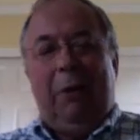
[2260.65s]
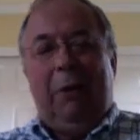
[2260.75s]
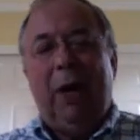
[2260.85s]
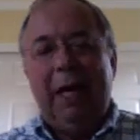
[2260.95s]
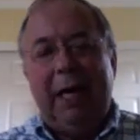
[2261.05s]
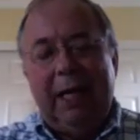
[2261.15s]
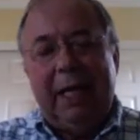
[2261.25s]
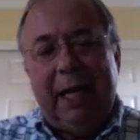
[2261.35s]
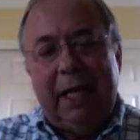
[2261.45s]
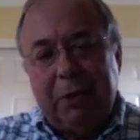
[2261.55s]
what I,
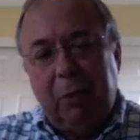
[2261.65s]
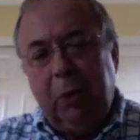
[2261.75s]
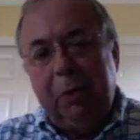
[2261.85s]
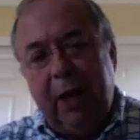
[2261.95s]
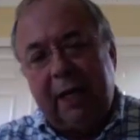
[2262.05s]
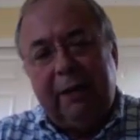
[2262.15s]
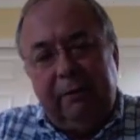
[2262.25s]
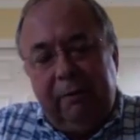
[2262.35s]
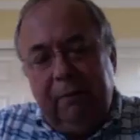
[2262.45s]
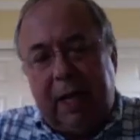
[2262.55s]
as a more
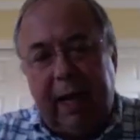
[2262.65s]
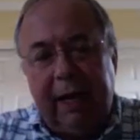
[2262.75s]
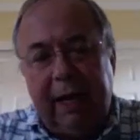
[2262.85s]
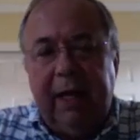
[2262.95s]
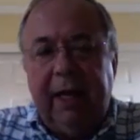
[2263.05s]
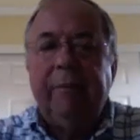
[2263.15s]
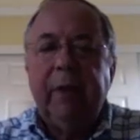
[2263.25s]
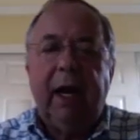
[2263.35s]
productive kind of thing,